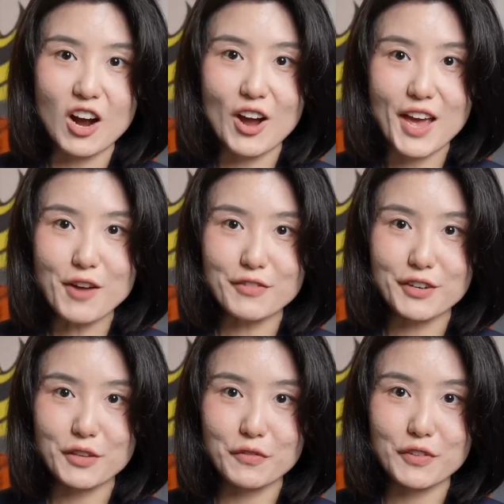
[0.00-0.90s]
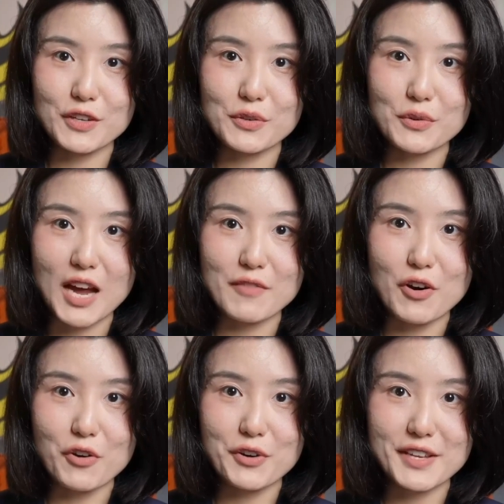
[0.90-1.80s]
However, if you have
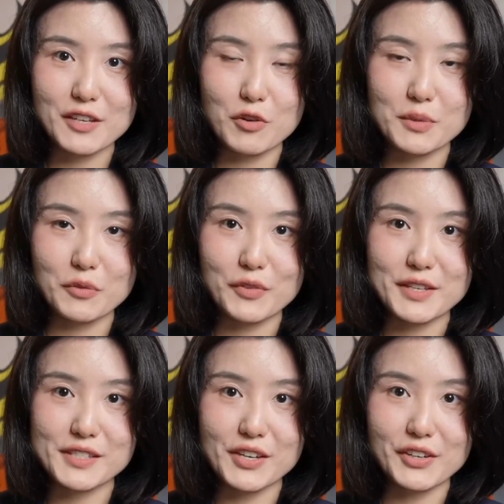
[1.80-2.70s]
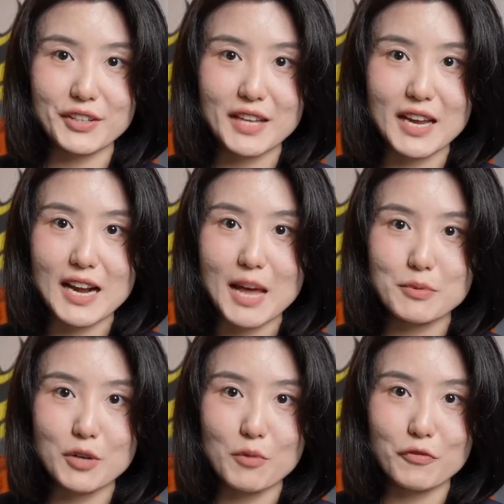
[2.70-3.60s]
already equipped with a
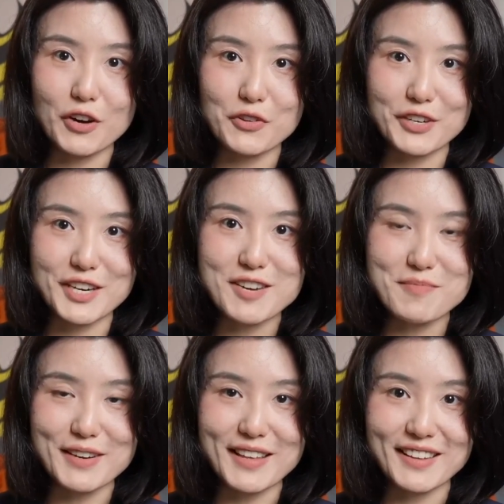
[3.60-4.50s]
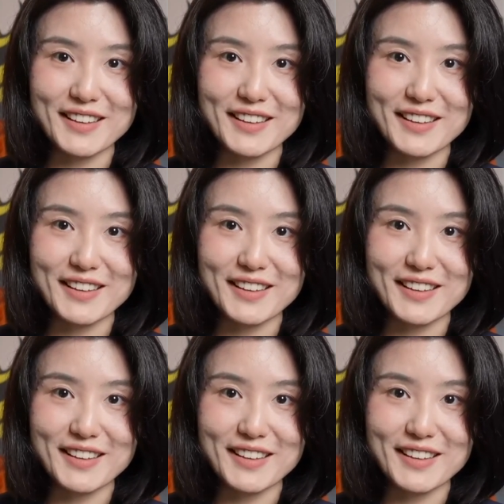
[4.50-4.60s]
laptop from your company,